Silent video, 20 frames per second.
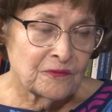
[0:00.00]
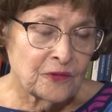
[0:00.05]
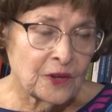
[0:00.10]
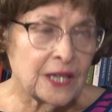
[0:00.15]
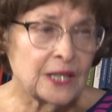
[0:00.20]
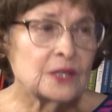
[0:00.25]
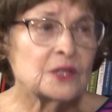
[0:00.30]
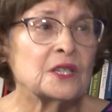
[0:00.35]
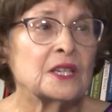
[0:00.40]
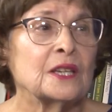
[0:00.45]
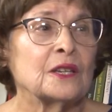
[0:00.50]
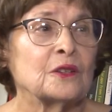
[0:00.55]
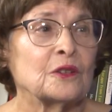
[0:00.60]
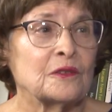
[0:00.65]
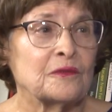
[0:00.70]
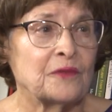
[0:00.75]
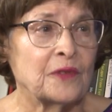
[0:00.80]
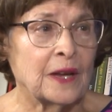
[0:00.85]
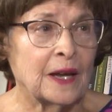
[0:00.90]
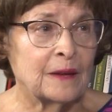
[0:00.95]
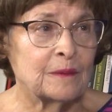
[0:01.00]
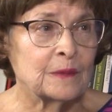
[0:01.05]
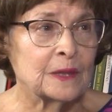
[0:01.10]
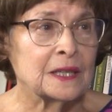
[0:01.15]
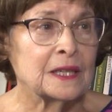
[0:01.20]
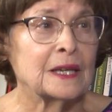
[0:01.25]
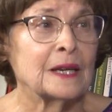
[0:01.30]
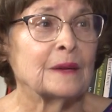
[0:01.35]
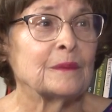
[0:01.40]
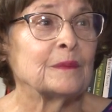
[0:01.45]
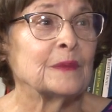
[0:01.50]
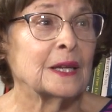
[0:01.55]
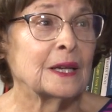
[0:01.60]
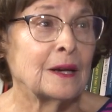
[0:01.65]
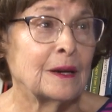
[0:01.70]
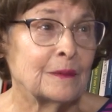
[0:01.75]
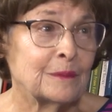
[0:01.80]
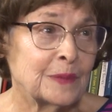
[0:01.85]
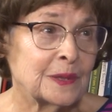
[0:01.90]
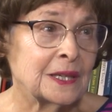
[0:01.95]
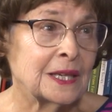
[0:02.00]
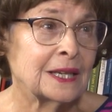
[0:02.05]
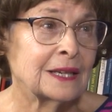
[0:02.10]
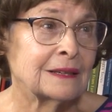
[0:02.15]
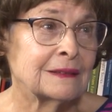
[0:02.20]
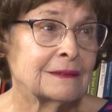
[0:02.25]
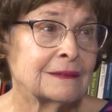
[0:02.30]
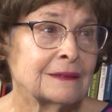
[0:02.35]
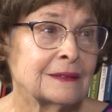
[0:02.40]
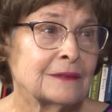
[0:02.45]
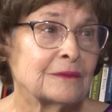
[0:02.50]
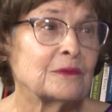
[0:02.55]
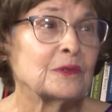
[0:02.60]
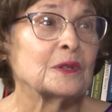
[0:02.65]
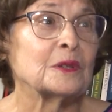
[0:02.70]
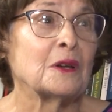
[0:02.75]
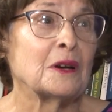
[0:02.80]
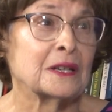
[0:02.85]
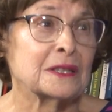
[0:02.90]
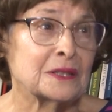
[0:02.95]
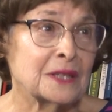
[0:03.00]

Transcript: Francie and her family kept me company for a long